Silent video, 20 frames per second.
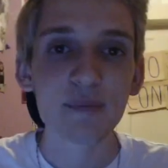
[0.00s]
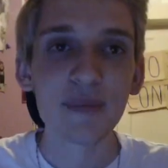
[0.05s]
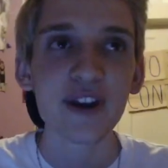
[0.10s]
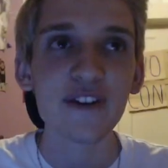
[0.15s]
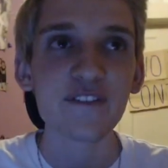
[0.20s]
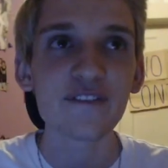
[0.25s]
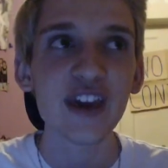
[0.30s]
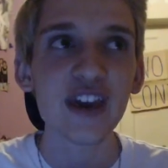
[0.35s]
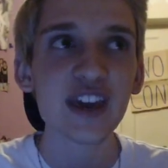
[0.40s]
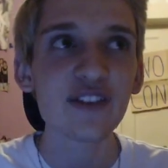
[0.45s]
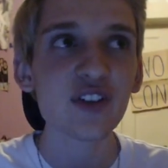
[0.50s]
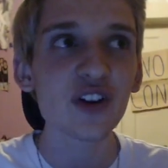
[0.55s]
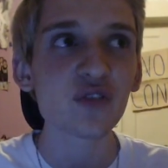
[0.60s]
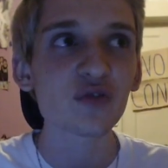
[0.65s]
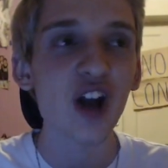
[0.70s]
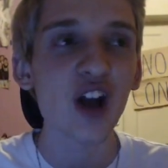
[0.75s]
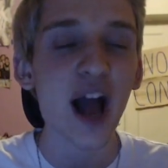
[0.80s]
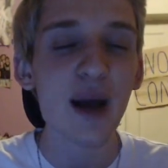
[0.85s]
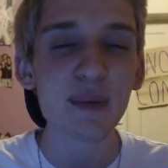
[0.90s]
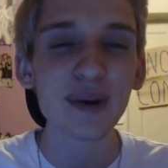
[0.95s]
My favorite
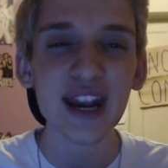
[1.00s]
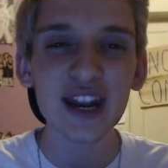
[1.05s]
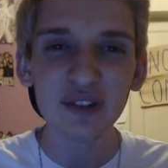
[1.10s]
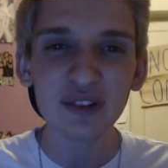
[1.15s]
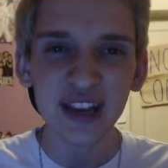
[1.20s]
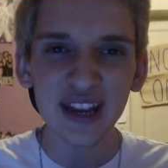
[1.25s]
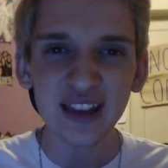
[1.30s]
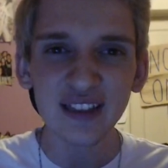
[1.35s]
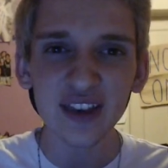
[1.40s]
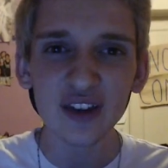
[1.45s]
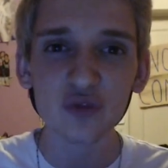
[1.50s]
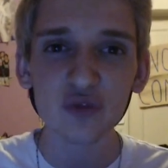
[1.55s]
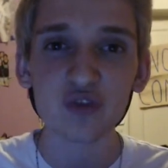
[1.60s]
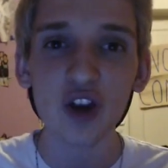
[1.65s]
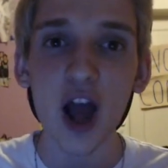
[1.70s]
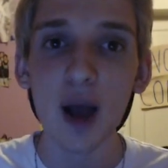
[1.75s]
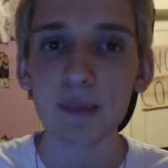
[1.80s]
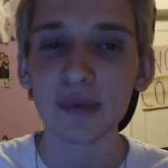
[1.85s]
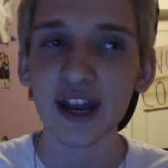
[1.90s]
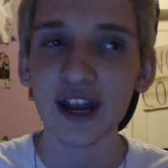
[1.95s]
ramen? I don't eat a lot of
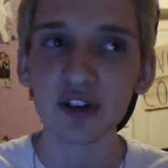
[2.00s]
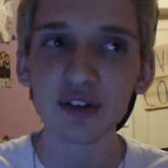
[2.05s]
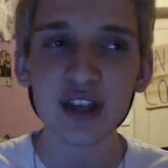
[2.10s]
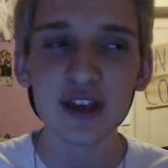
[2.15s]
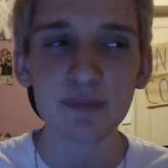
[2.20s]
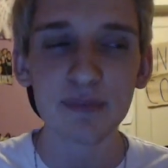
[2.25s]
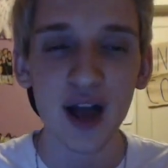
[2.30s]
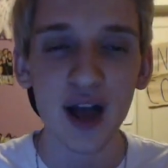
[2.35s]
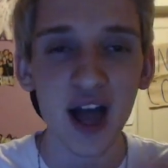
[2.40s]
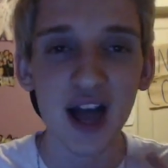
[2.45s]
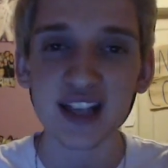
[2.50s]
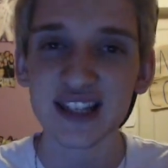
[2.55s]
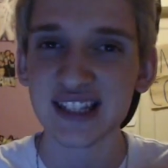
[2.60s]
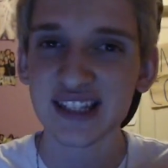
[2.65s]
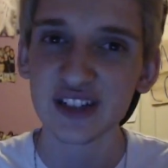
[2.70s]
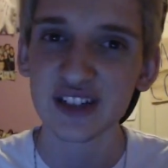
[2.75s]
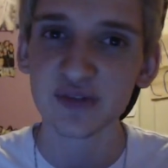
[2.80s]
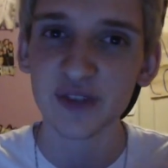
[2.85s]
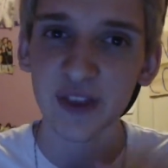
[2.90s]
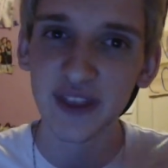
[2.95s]
ramen. I don't eat
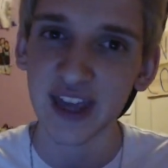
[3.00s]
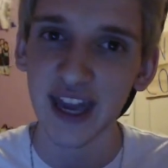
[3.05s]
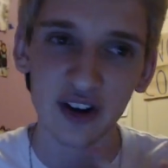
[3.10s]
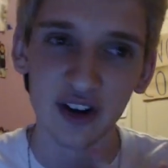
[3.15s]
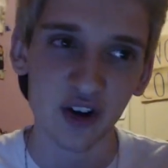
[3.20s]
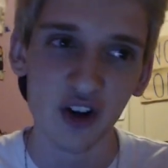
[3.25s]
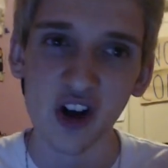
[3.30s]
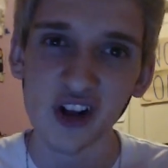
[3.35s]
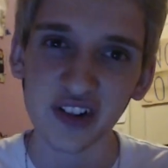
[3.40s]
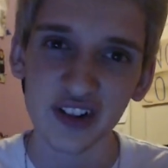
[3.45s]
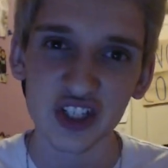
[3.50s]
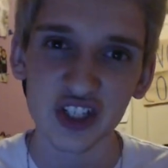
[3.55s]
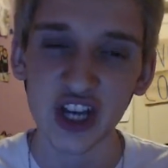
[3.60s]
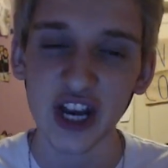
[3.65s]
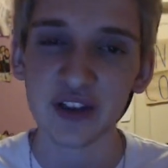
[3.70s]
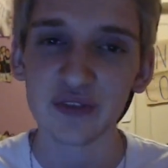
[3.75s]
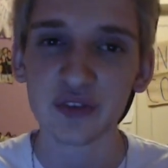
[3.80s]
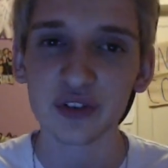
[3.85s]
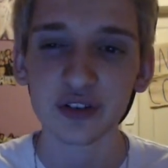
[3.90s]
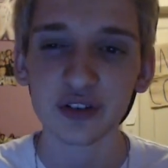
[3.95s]
pasta really at all in
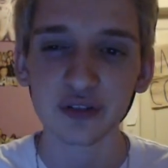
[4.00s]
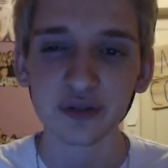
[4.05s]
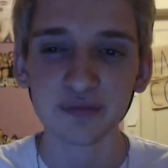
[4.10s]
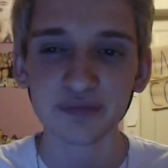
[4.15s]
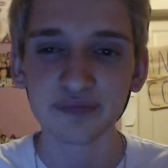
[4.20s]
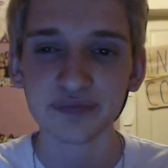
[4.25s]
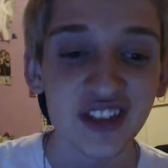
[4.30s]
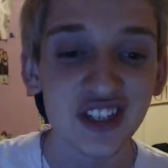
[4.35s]
general.